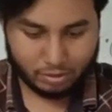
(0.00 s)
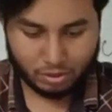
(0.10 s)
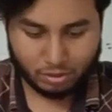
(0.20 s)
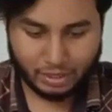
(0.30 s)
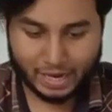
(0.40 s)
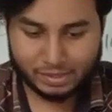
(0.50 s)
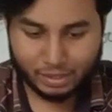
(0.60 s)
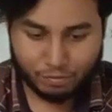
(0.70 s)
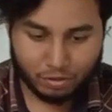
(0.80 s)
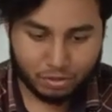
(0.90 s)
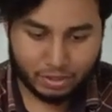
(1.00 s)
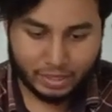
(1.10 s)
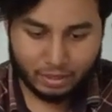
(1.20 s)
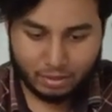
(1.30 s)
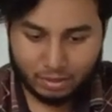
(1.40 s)
So that's it for
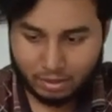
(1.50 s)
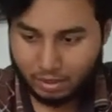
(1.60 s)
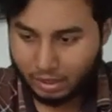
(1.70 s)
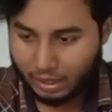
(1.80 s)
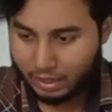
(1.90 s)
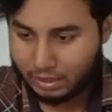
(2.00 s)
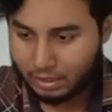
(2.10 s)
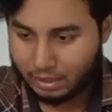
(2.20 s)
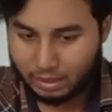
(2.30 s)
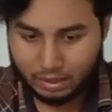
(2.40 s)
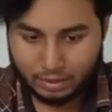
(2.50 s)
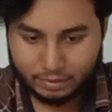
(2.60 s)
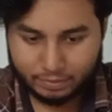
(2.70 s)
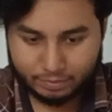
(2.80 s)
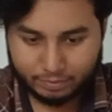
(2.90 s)
today, and
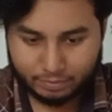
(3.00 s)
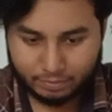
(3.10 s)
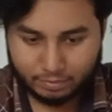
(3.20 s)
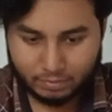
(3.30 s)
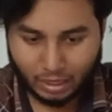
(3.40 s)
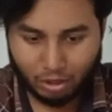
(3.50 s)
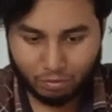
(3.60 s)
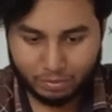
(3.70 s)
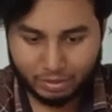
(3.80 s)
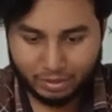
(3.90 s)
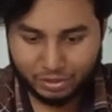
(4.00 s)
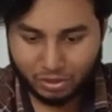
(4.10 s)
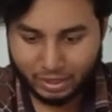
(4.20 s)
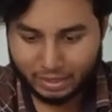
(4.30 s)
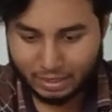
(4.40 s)
I hope you
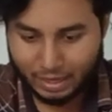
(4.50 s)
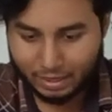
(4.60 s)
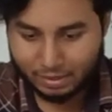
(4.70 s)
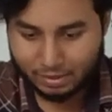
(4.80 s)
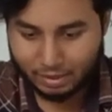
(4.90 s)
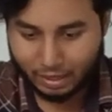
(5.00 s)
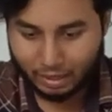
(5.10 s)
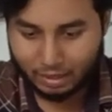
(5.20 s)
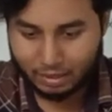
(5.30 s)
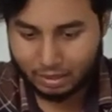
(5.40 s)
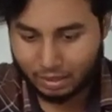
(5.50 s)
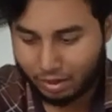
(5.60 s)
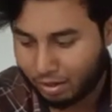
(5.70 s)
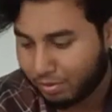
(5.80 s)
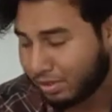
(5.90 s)
enjoyed the class and
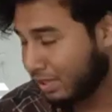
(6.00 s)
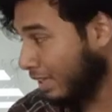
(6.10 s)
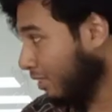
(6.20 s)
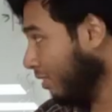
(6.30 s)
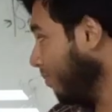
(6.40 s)
learned about the sensor,